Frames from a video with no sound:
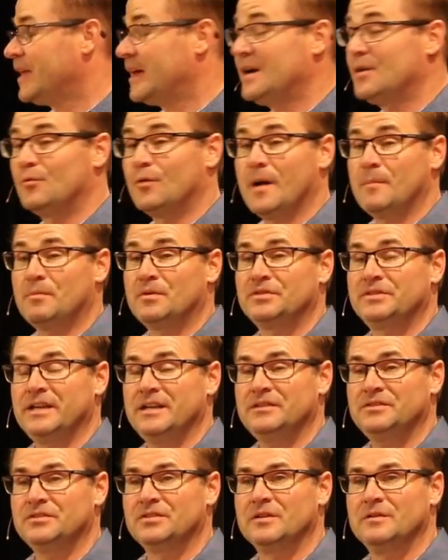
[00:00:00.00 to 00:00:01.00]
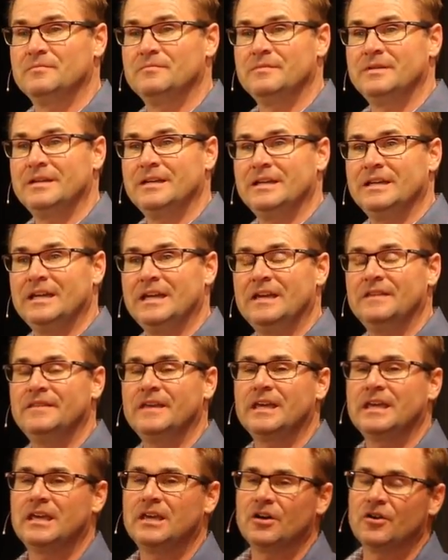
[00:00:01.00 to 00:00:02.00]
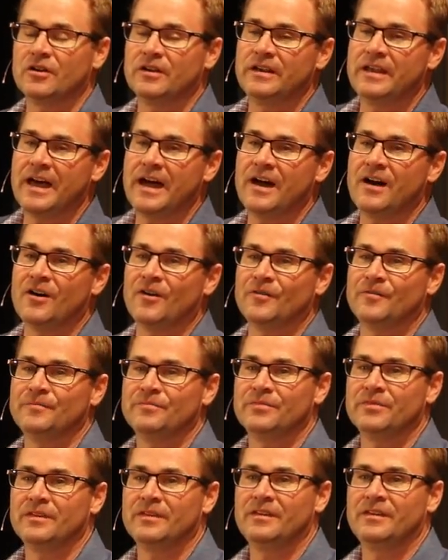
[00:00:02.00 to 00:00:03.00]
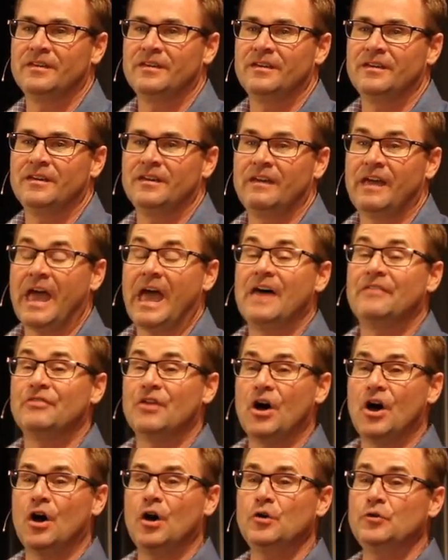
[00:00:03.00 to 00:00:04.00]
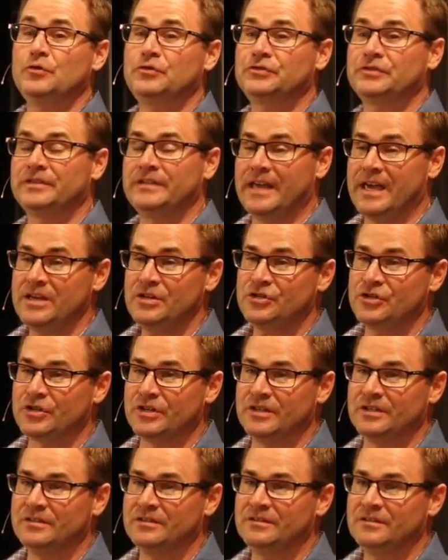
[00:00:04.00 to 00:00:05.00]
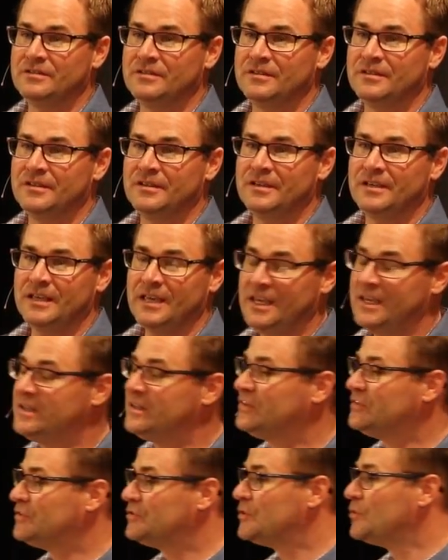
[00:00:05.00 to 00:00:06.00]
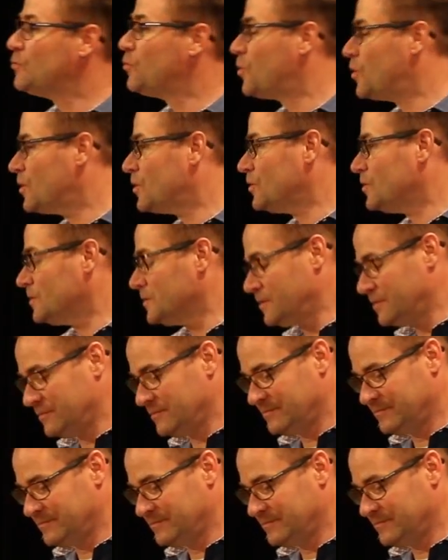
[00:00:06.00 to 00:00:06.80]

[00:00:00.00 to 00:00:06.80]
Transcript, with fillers: And it represents them in the here and now. And the host nation is the world.